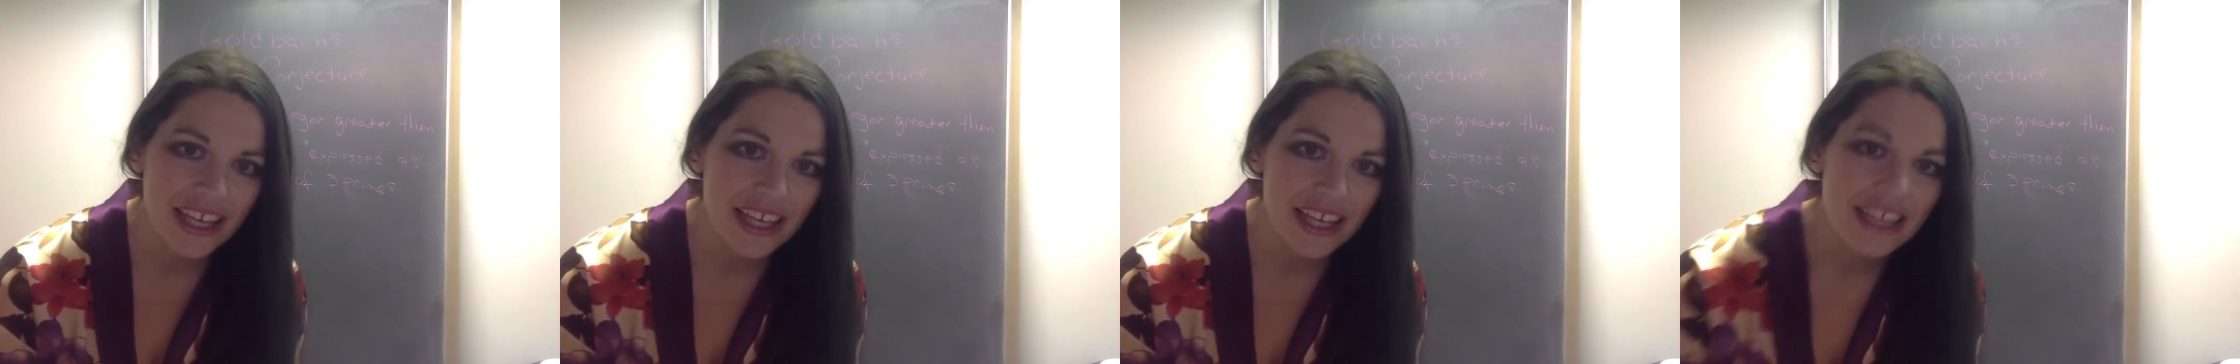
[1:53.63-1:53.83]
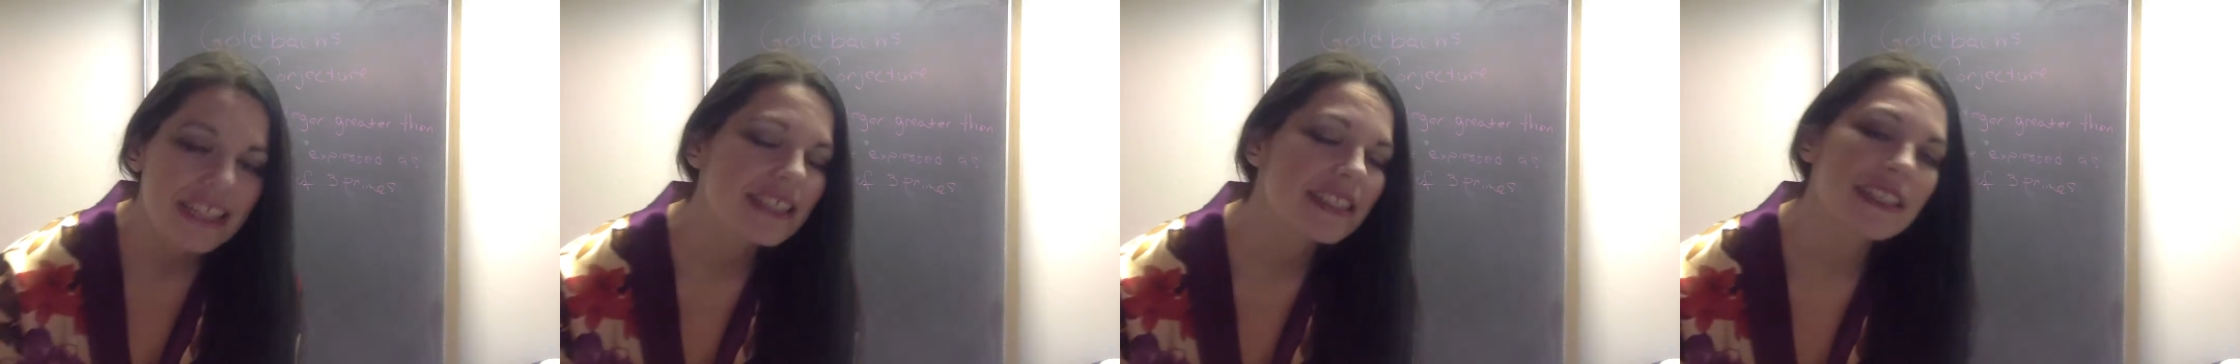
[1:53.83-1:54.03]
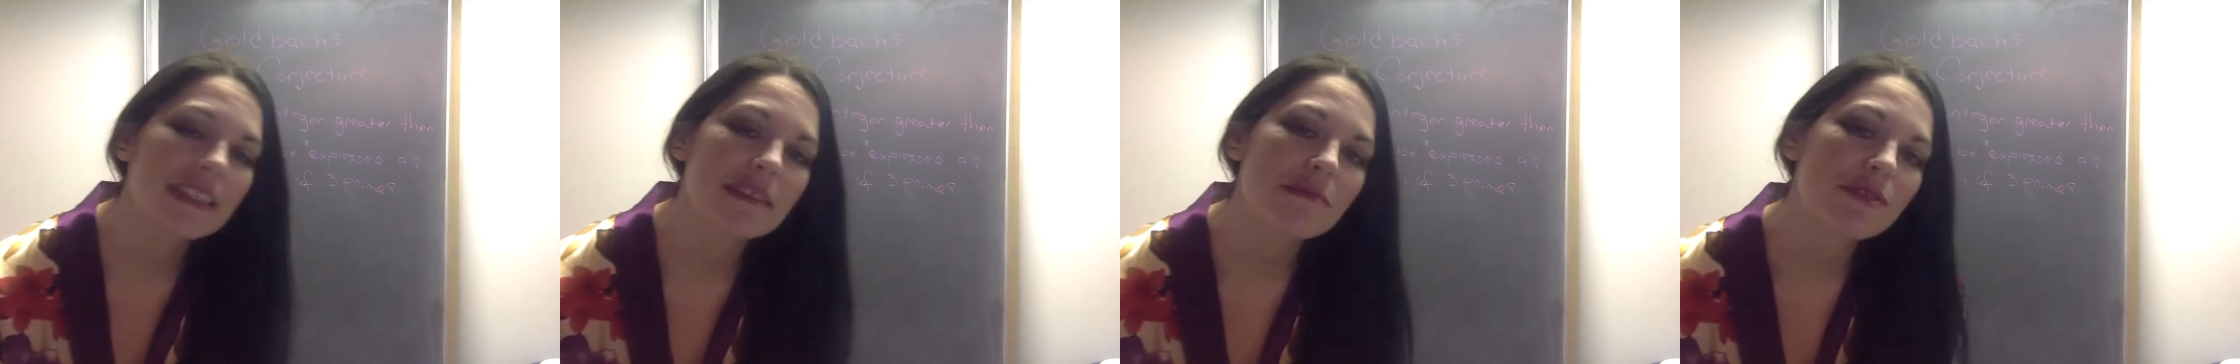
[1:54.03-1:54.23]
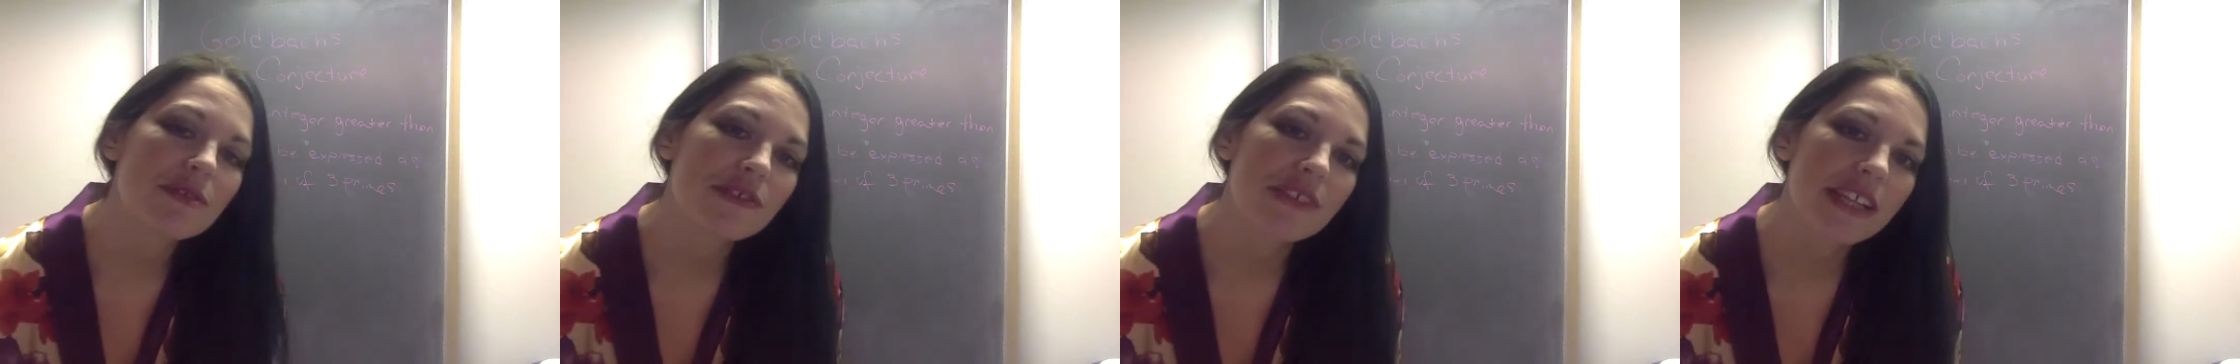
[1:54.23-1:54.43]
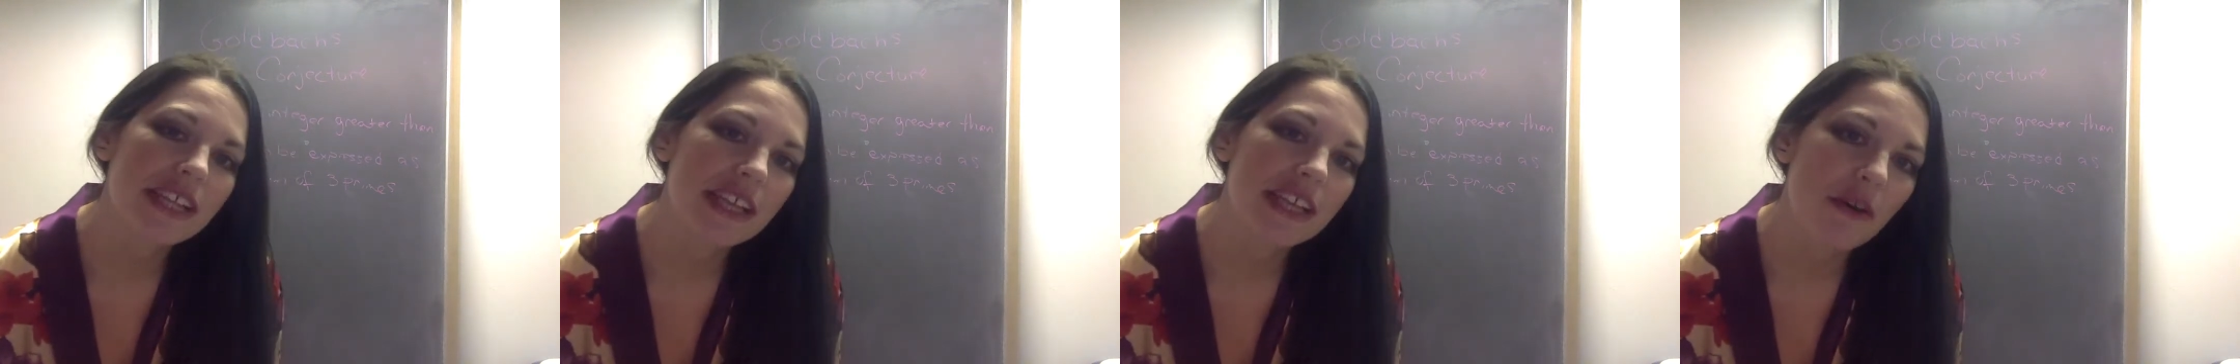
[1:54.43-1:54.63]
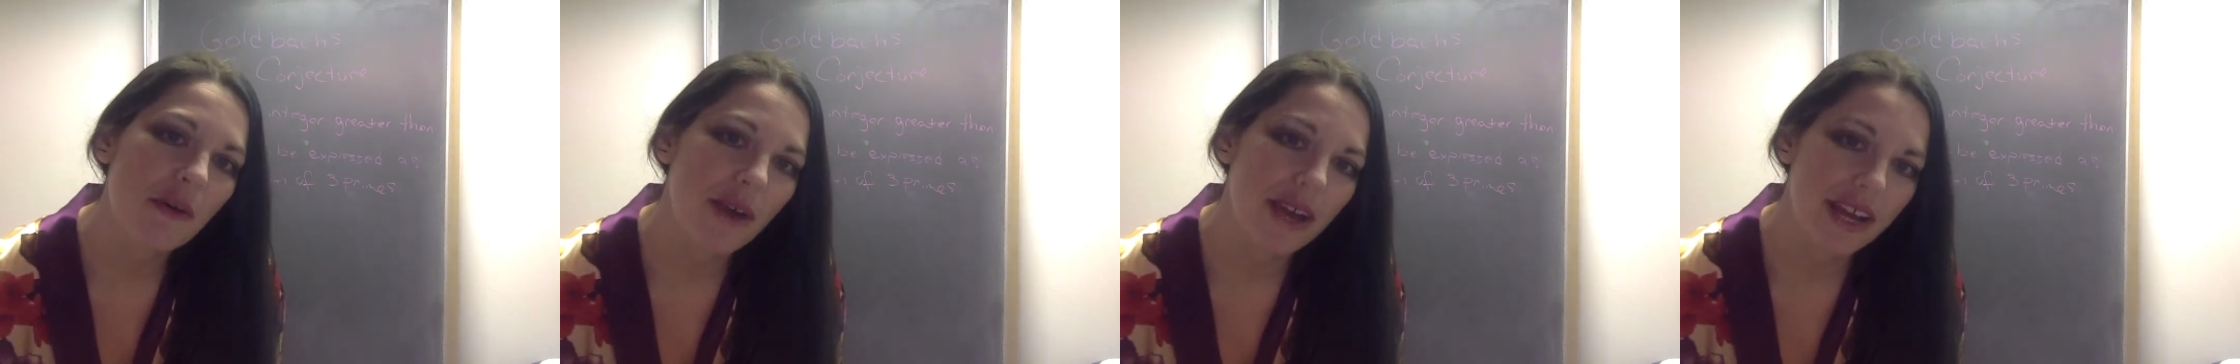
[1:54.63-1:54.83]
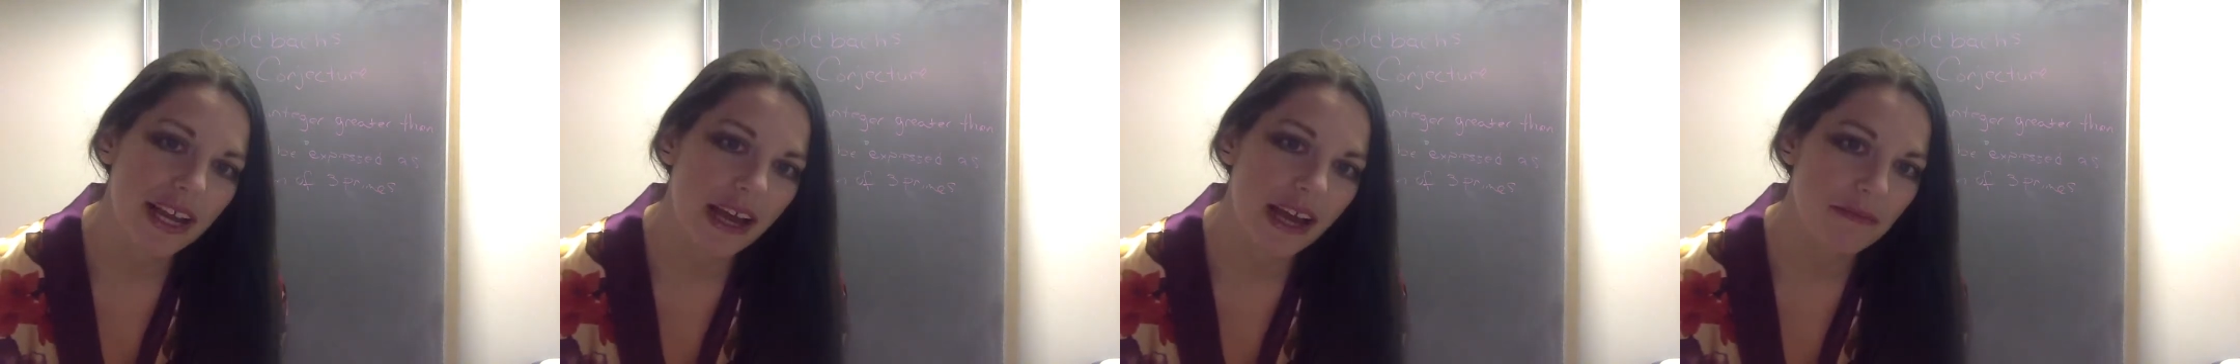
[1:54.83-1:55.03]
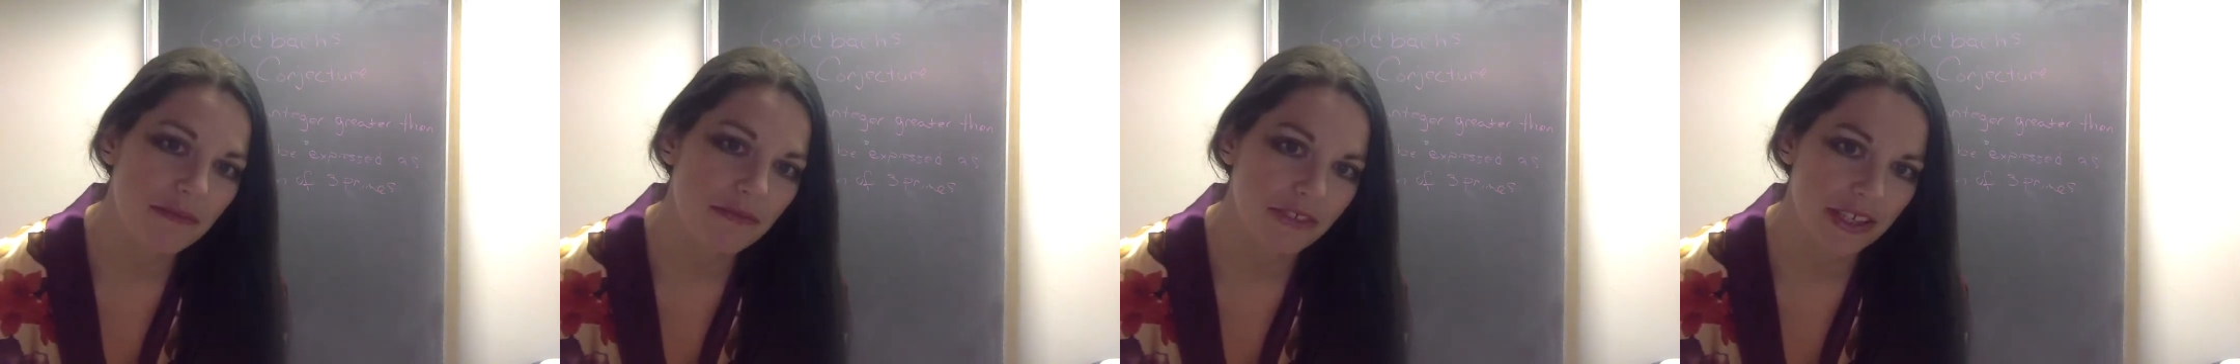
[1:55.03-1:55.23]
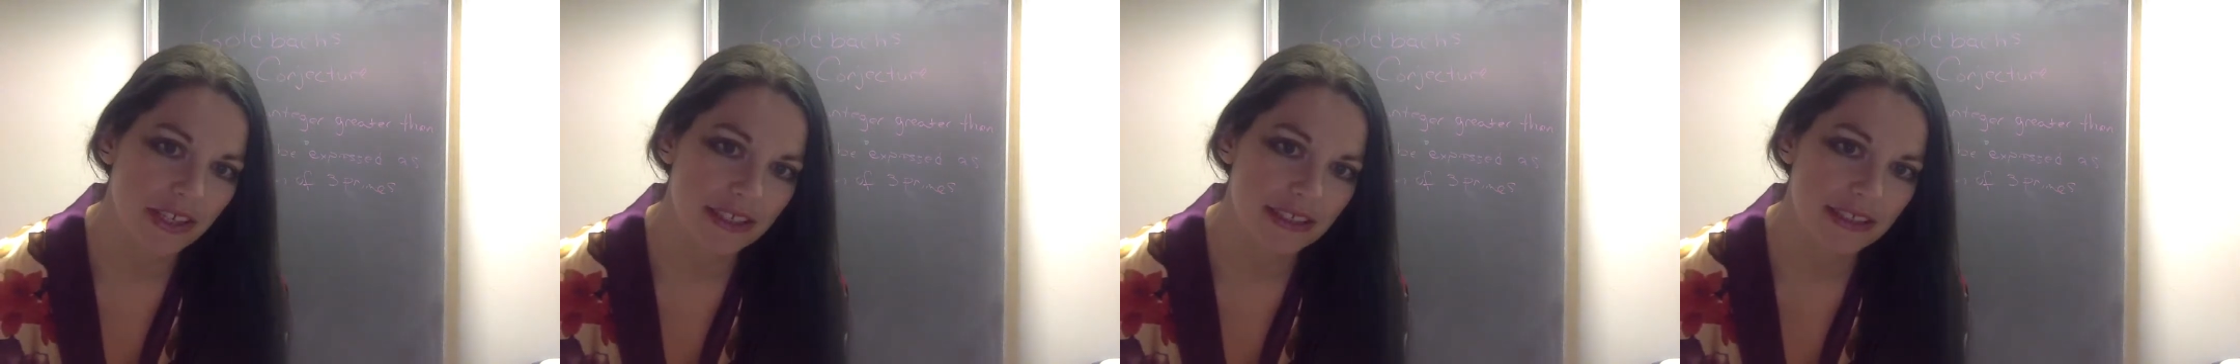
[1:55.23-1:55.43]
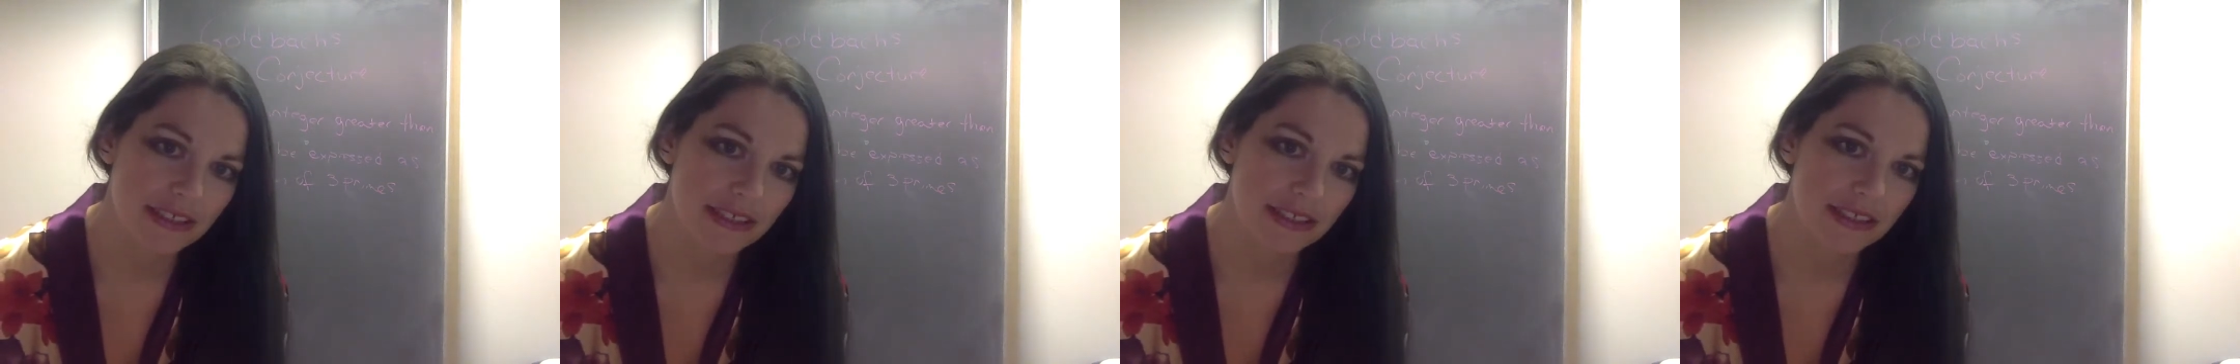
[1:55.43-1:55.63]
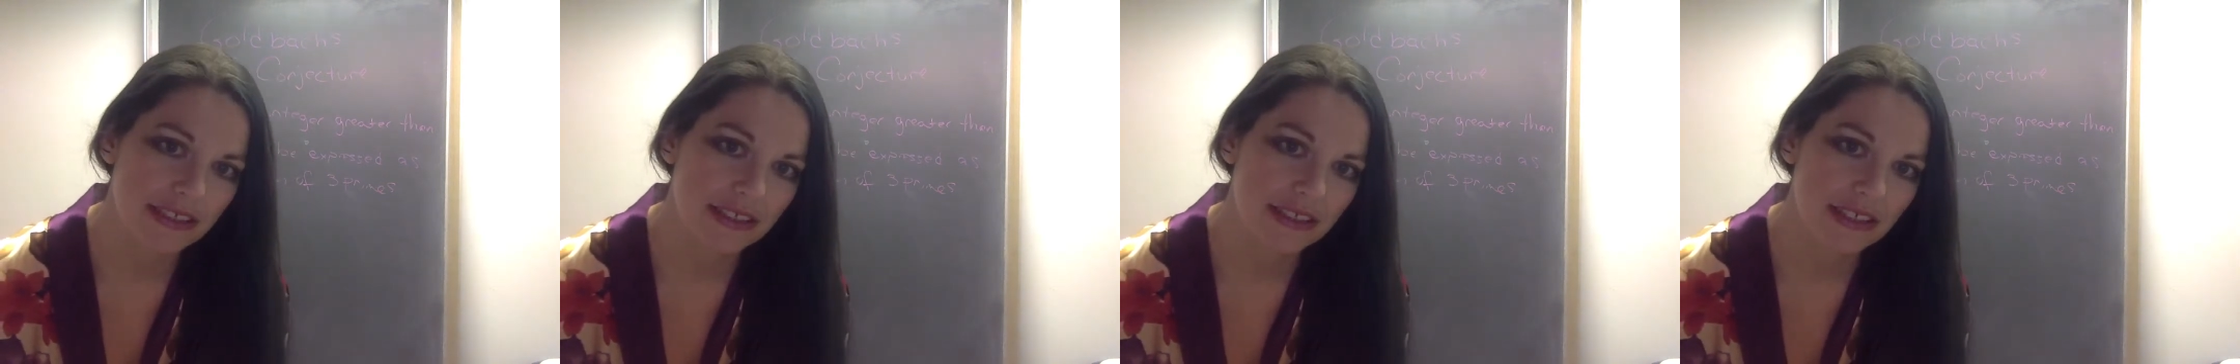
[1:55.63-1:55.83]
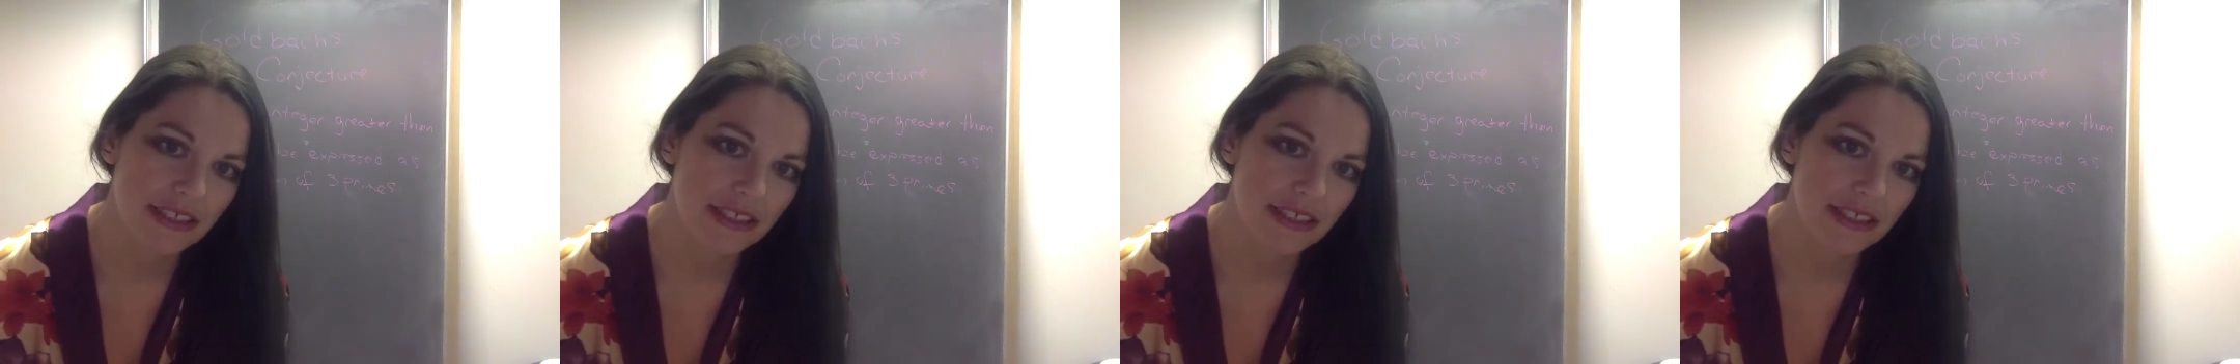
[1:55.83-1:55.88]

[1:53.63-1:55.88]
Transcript: it seems really quite obvious.